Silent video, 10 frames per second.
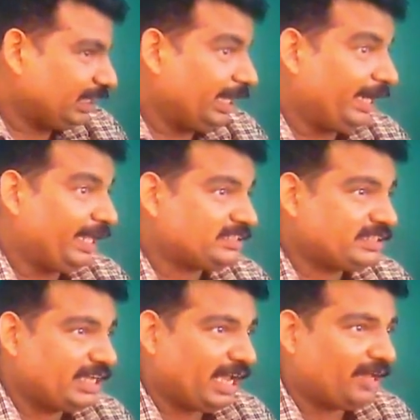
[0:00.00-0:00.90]

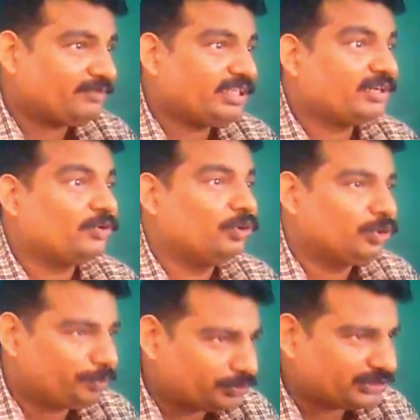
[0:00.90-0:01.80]
NSA have their
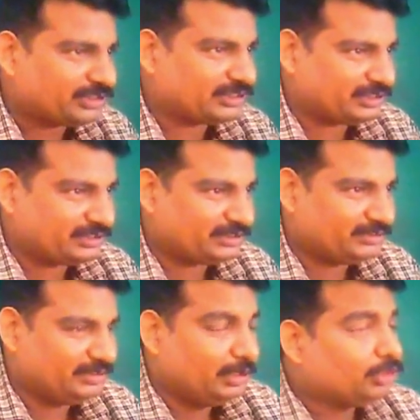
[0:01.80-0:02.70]
own procedures.
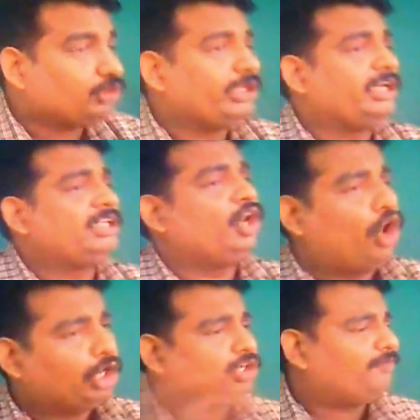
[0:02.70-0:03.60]
So there is a
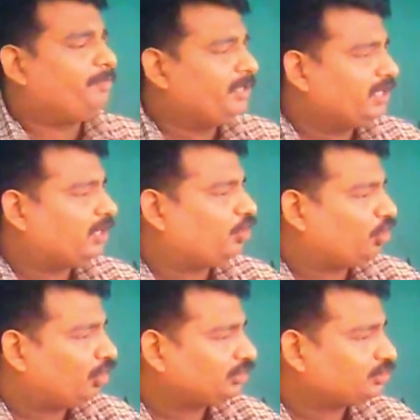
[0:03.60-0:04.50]
lot of penal
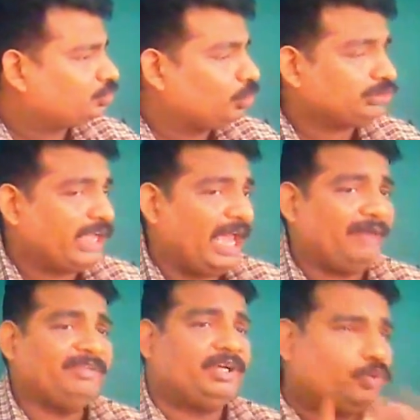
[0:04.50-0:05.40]
laws, those
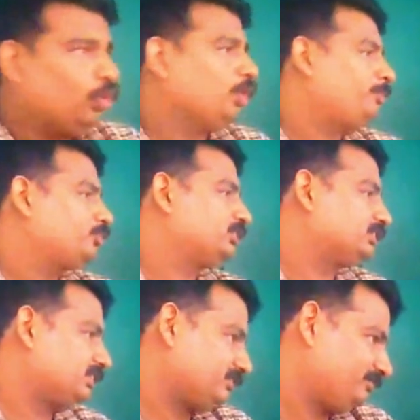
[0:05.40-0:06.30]
have their own
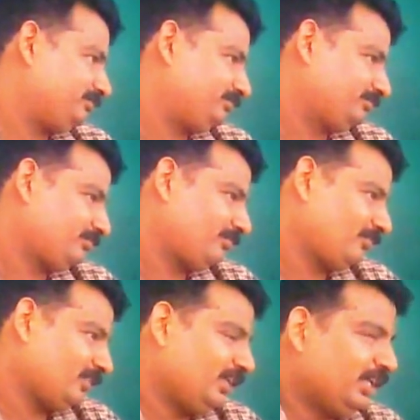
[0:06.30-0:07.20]
procedure.
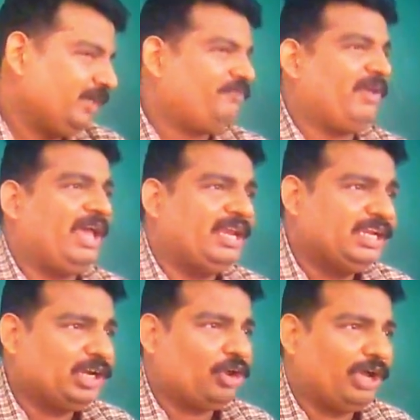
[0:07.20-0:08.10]
If
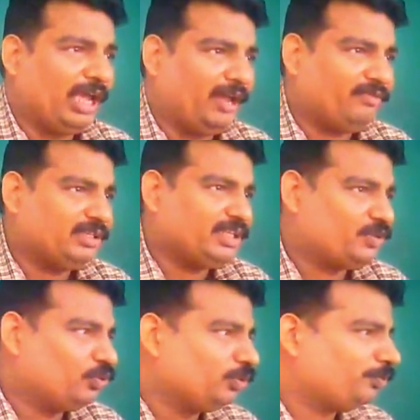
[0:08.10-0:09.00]
any law having
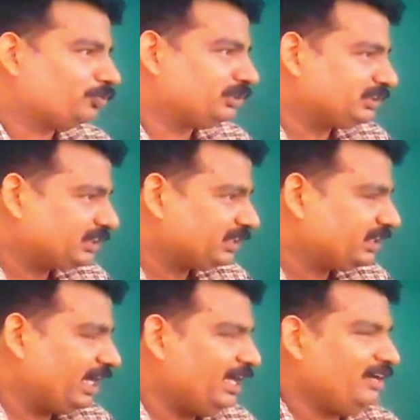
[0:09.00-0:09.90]
their own procedure,
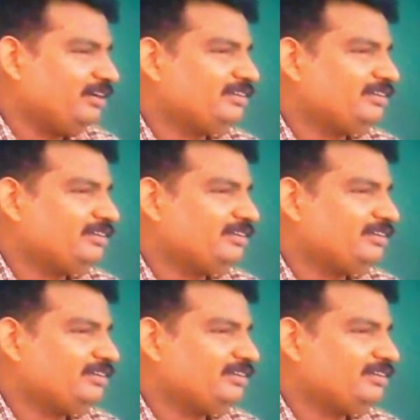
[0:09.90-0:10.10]
then